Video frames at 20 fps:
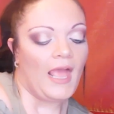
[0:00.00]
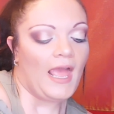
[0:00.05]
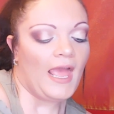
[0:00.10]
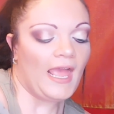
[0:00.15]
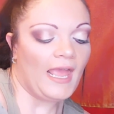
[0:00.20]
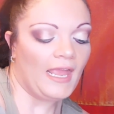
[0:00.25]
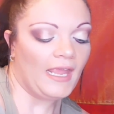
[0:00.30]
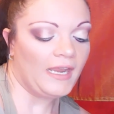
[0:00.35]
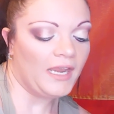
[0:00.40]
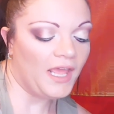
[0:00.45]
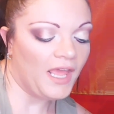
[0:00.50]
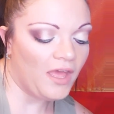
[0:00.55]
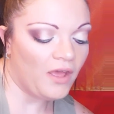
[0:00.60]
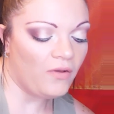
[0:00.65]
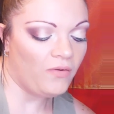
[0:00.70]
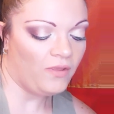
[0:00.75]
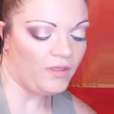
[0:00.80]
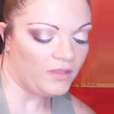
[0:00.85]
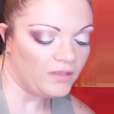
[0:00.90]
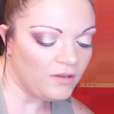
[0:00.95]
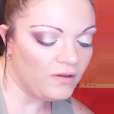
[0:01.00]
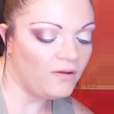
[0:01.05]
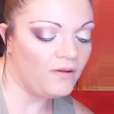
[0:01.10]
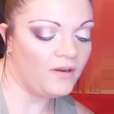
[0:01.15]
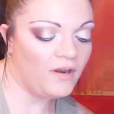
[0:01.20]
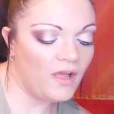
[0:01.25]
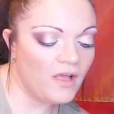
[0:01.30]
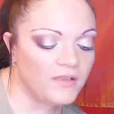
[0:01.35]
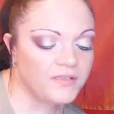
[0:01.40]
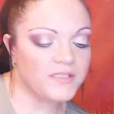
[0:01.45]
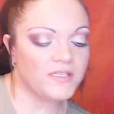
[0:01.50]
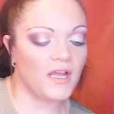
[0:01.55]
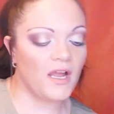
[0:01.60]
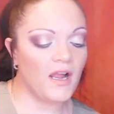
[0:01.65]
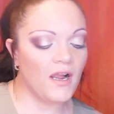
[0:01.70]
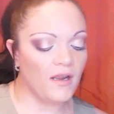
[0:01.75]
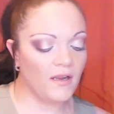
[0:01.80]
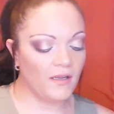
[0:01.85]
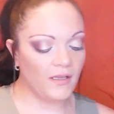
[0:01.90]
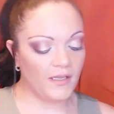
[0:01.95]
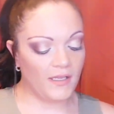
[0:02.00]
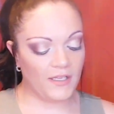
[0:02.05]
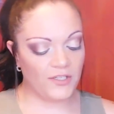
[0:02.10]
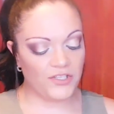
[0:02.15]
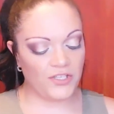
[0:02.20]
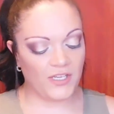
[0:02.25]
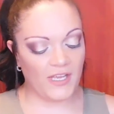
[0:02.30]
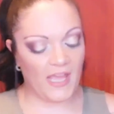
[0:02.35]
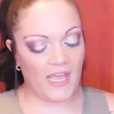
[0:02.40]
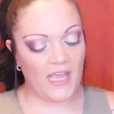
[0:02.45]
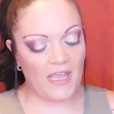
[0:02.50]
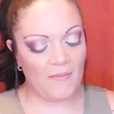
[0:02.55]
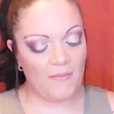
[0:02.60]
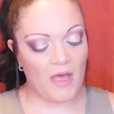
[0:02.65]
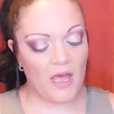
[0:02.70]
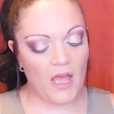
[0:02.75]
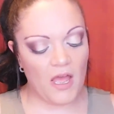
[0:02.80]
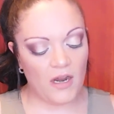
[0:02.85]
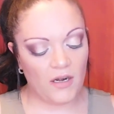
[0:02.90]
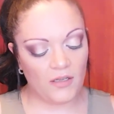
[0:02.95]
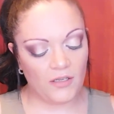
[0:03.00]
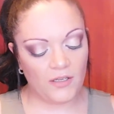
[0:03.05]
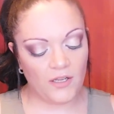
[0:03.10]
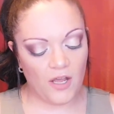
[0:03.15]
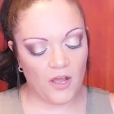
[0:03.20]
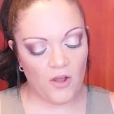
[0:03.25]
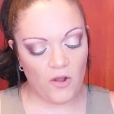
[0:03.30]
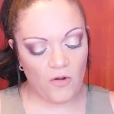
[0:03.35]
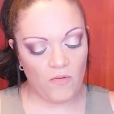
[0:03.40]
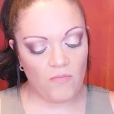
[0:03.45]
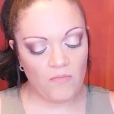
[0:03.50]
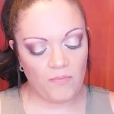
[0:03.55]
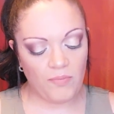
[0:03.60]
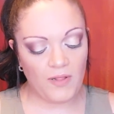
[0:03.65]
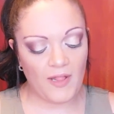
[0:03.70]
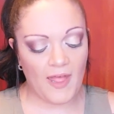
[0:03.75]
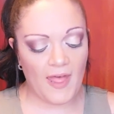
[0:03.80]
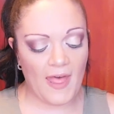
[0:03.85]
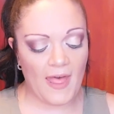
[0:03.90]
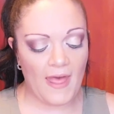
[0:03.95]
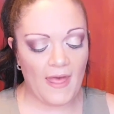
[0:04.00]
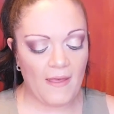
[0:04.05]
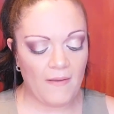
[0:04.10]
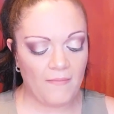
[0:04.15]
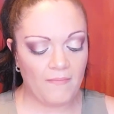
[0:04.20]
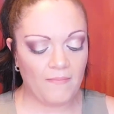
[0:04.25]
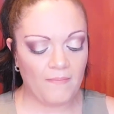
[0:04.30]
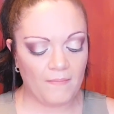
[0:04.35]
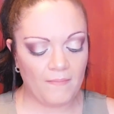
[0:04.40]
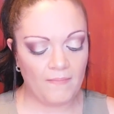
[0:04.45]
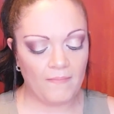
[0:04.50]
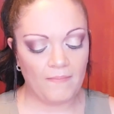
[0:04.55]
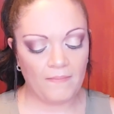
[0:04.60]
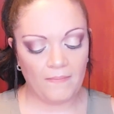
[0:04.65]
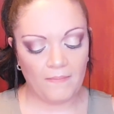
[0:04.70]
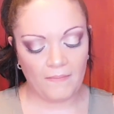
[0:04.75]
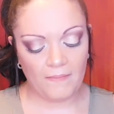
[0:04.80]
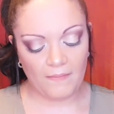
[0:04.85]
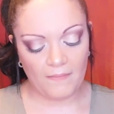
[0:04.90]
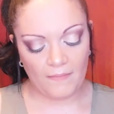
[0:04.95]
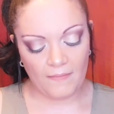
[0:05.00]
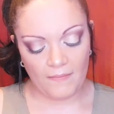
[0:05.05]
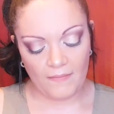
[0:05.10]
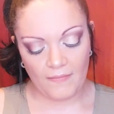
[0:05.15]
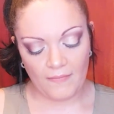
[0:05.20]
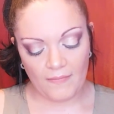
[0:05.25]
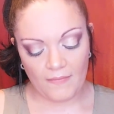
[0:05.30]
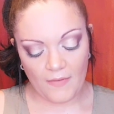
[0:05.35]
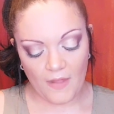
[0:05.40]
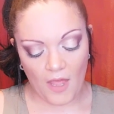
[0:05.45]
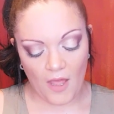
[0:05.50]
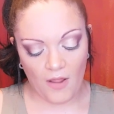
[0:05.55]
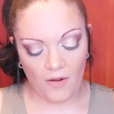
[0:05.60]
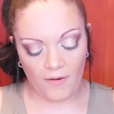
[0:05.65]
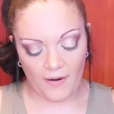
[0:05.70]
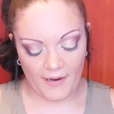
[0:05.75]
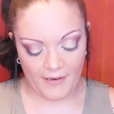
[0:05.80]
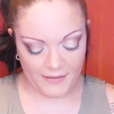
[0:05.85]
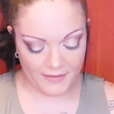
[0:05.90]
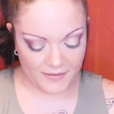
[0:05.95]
Hey now, you're an all-star. Get your game on, go play. Alright,